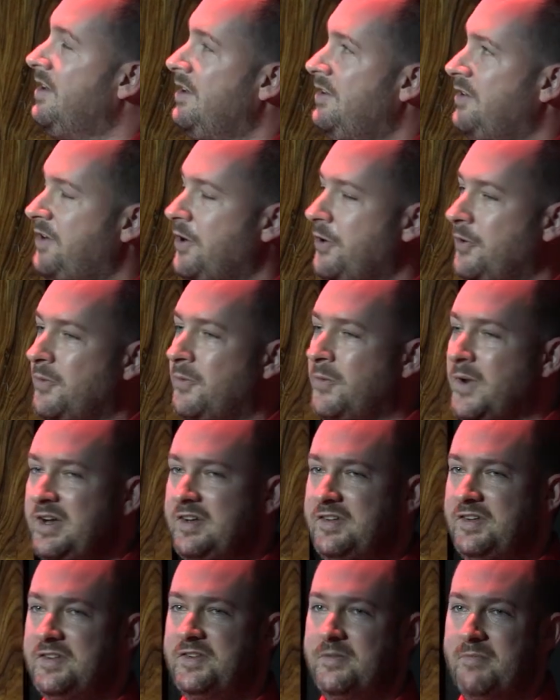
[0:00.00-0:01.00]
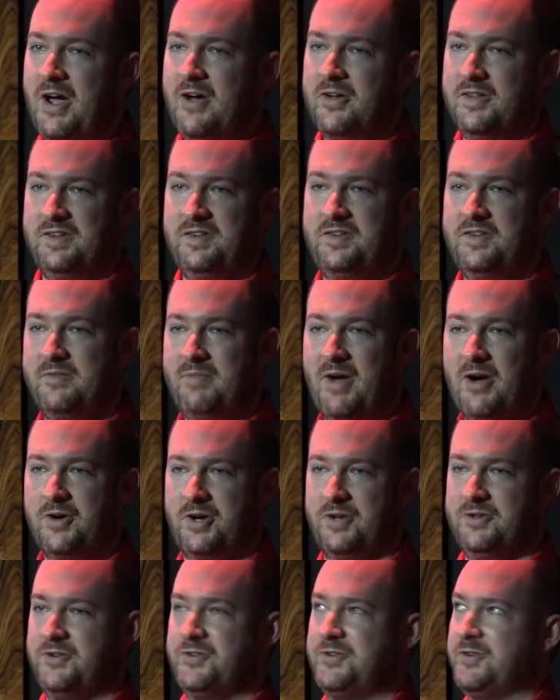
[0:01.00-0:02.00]
So what is this about? This is about
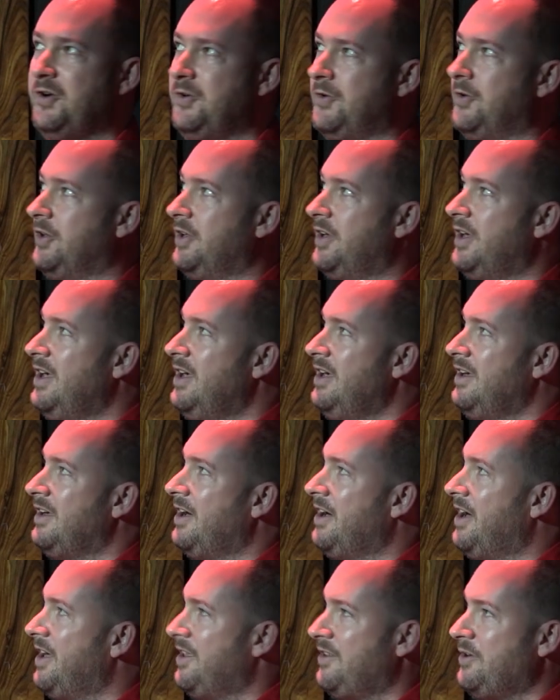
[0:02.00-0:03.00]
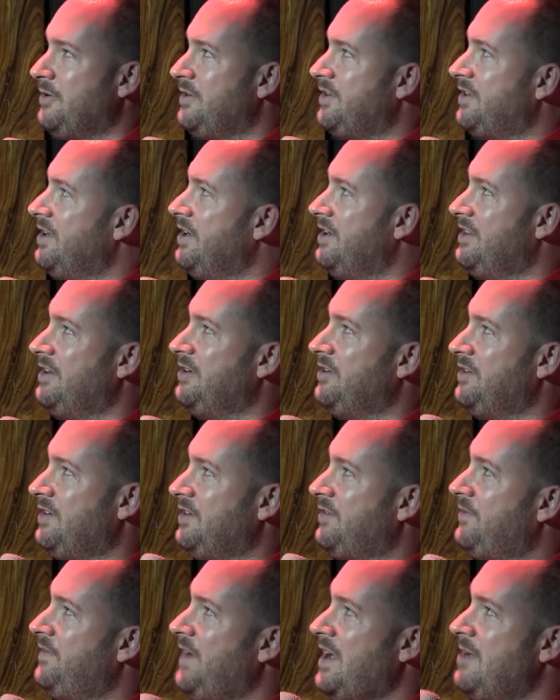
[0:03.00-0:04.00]
control. There's
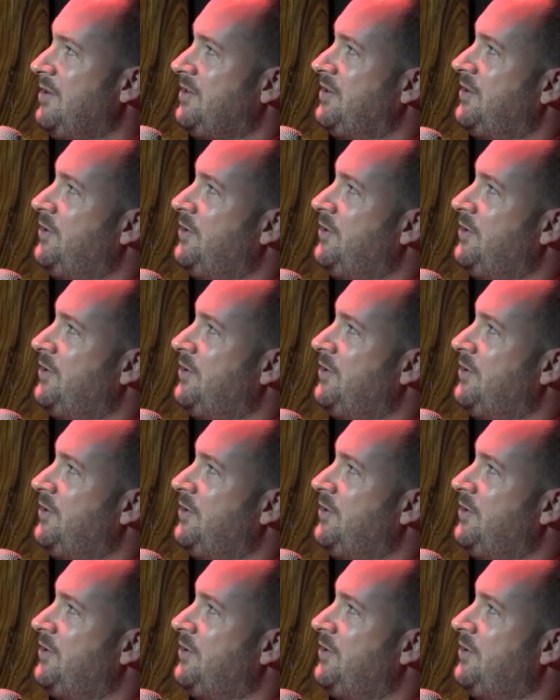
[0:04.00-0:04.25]
this famous